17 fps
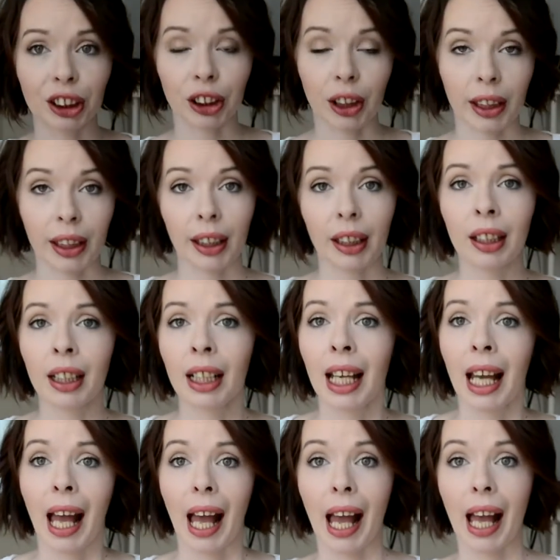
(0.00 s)
sheer
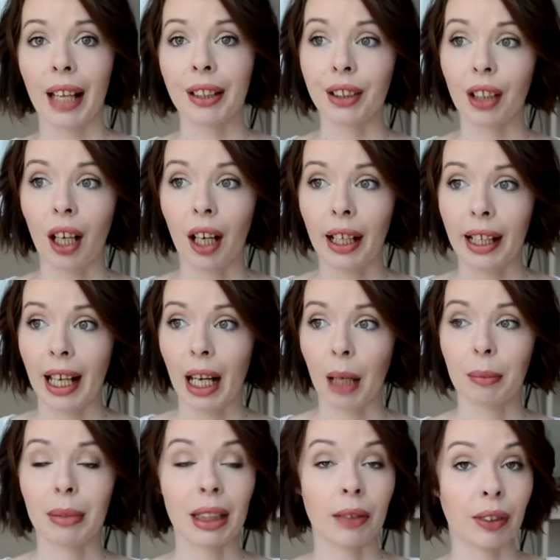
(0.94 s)
and I
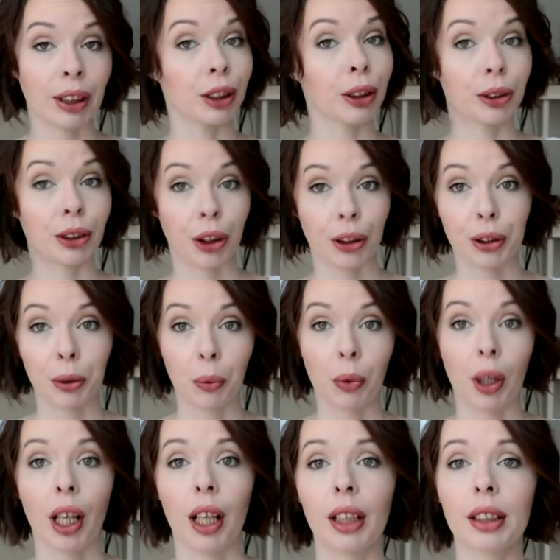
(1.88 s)
am leaving soon to go to
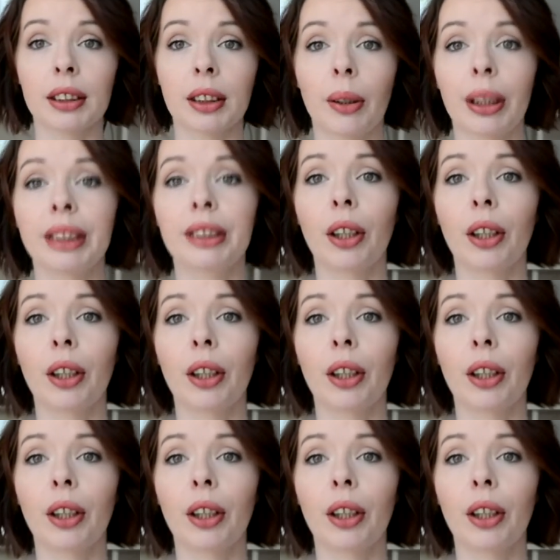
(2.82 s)
work, so I